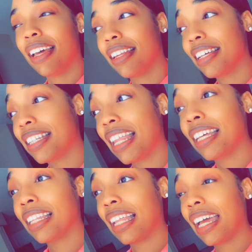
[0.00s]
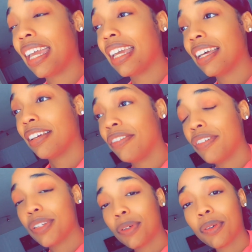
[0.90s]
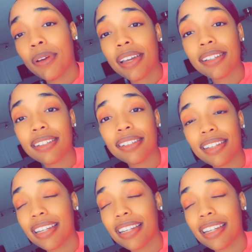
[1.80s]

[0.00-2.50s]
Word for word: Does that look like physical rest?